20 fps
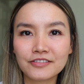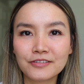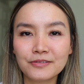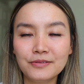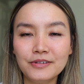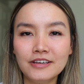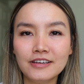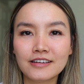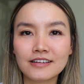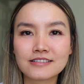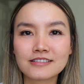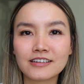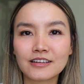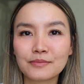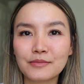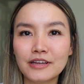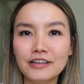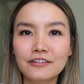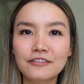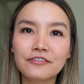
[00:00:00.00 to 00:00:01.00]
of the week. It's
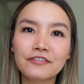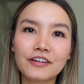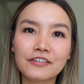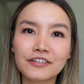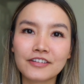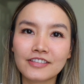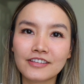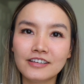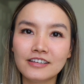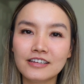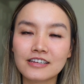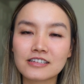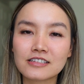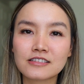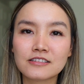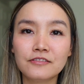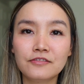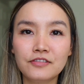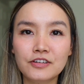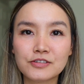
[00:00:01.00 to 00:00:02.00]
like my new favorite thing
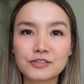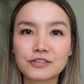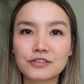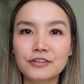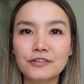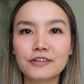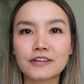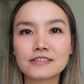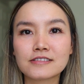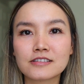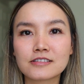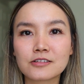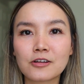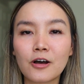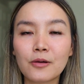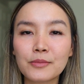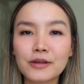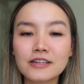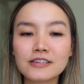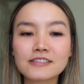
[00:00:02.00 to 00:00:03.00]
is to feature you guys'
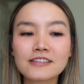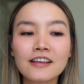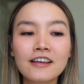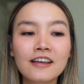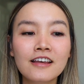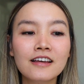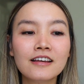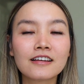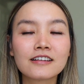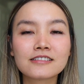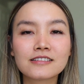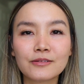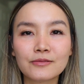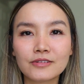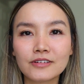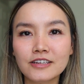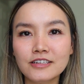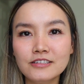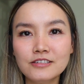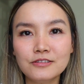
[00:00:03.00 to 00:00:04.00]
comments, because I
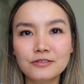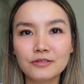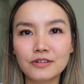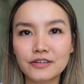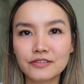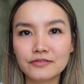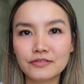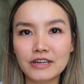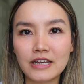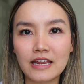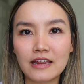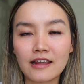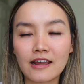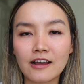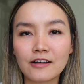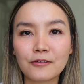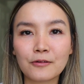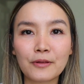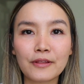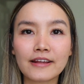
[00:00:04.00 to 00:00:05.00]
really do love reading
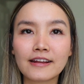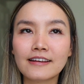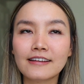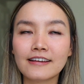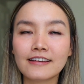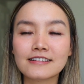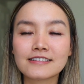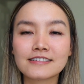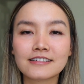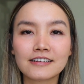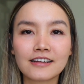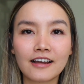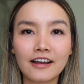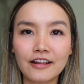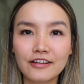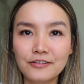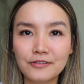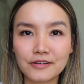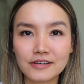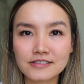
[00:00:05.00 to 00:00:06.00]
how like nice and
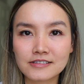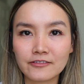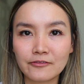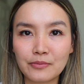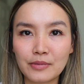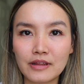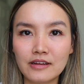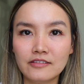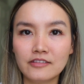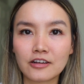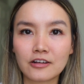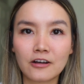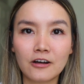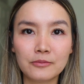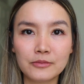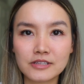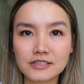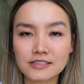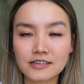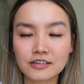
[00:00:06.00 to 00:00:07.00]
kind you guys have been in the
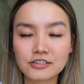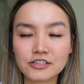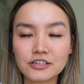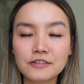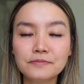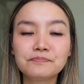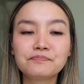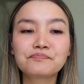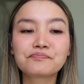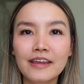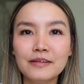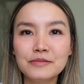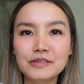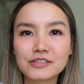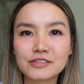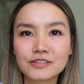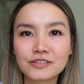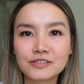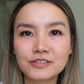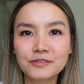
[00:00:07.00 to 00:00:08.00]
comment section. And be
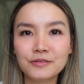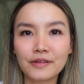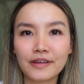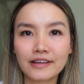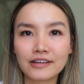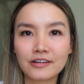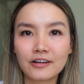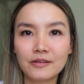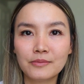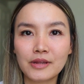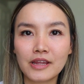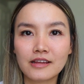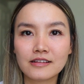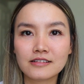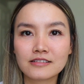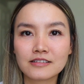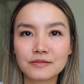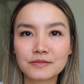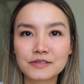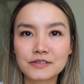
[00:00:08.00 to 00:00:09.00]
sure to like, comment,
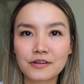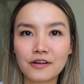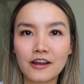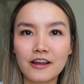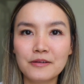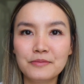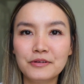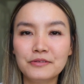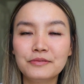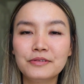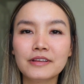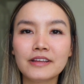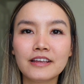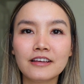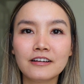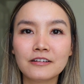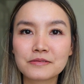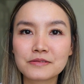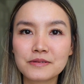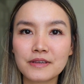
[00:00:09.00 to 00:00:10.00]
and subscribe. It really
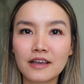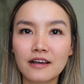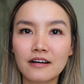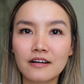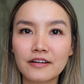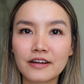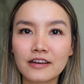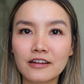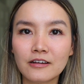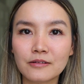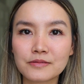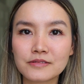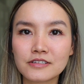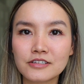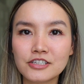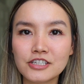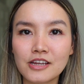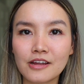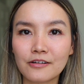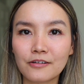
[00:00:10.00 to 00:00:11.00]
helps me out and helps
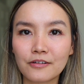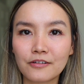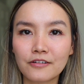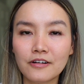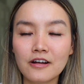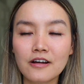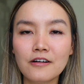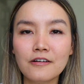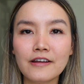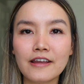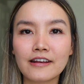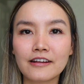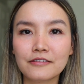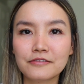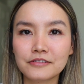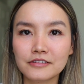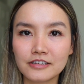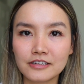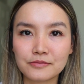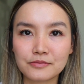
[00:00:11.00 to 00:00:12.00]
the channel grow, and I
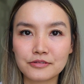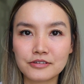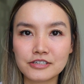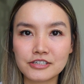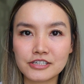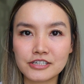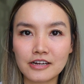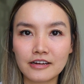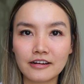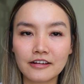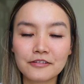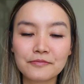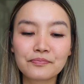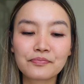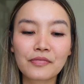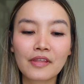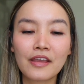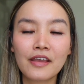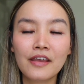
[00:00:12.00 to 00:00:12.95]
really appreciate it.